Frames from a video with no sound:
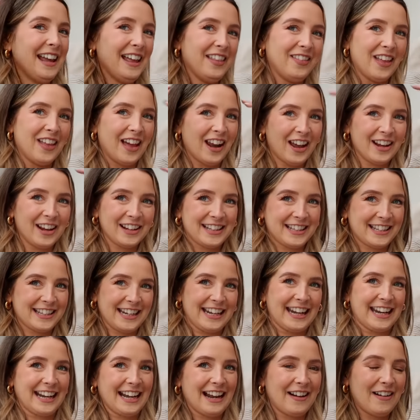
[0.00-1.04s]
They're like
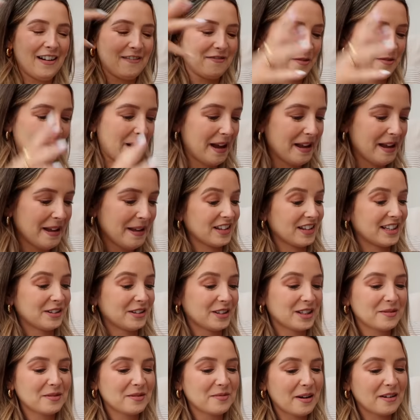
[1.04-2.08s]
sticking out everywhere. still
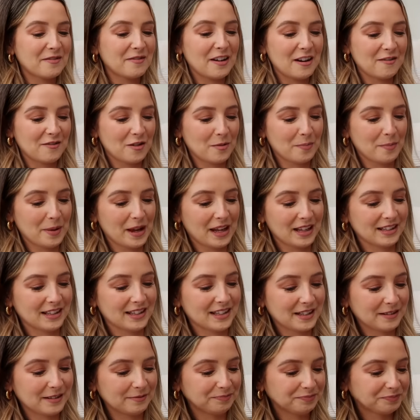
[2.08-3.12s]
some of my favourite
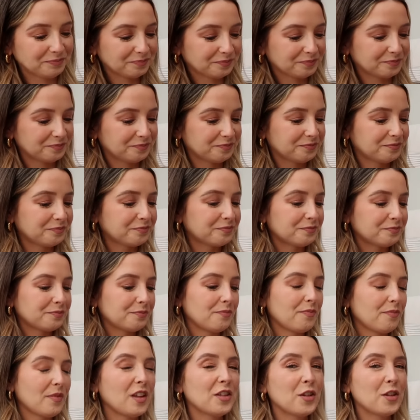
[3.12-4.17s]
bits
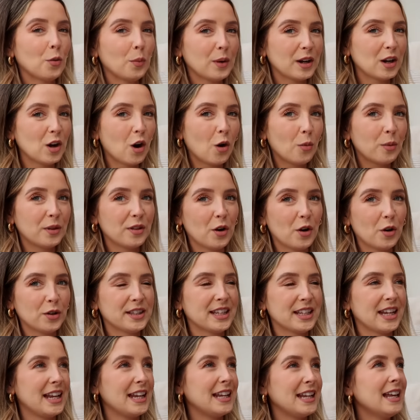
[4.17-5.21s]
that we got with
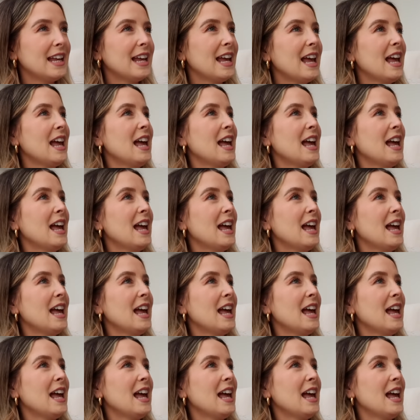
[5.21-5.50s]
Ottie.